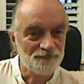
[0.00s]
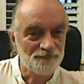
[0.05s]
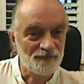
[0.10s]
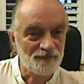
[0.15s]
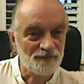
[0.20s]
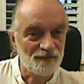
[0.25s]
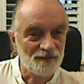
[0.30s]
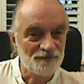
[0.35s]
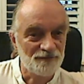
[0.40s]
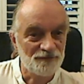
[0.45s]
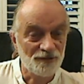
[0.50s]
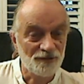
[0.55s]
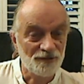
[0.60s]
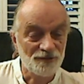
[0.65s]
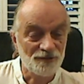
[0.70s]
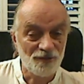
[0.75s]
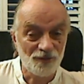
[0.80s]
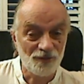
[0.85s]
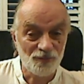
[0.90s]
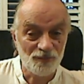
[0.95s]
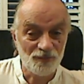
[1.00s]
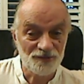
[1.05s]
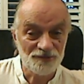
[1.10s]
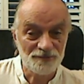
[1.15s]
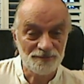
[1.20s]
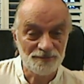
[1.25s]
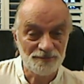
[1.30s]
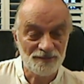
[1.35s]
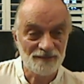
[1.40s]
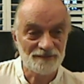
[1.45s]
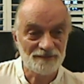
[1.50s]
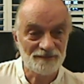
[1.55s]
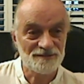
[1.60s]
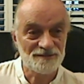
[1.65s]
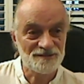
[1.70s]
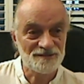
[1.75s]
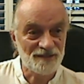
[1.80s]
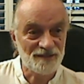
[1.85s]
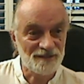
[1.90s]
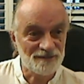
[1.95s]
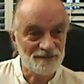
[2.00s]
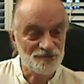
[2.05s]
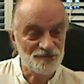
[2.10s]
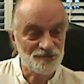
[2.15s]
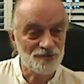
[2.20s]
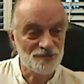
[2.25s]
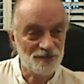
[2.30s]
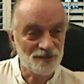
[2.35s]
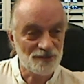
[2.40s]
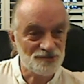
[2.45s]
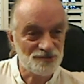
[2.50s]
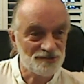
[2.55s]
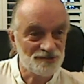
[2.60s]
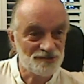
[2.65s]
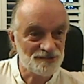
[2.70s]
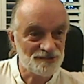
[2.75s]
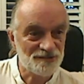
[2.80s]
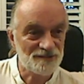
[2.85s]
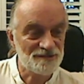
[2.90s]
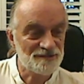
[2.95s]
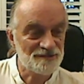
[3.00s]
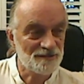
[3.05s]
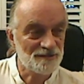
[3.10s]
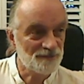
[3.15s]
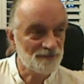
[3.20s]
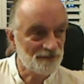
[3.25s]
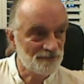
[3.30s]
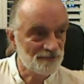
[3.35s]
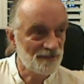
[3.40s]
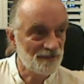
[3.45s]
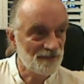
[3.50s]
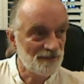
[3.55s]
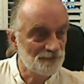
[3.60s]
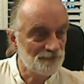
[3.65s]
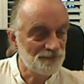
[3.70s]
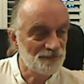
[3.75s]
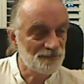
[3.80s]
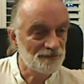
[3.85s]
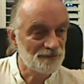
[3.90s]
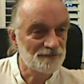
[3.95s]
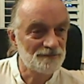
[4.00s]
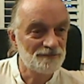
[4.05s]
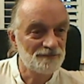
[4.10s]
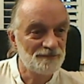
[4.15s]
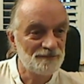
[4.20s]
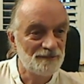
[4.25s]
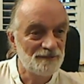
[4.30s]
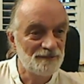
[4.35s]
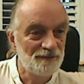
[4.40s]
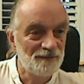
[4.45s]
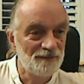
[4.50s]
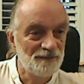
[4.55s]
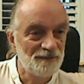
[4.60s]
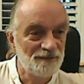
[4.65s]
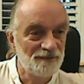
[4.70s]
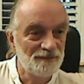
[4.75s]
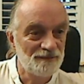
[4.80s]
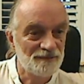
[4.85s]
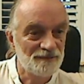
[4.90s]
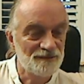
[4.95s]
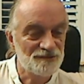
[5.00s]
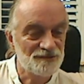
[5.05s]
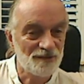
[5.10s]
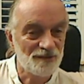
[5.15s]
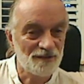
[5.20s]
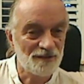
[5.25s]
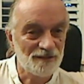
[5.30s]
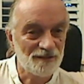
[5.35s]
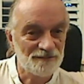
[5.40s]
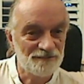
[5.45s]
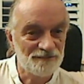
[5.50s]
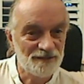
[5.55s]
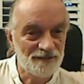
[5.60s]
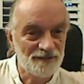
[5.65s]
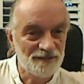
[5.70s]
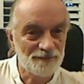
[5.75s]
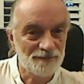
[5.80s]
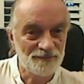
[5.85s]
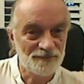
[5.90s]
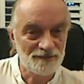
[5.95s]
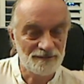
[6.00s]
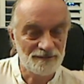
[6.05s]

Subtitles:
If you don't know what to practice, get instructions, get somebody to help you. It's all available.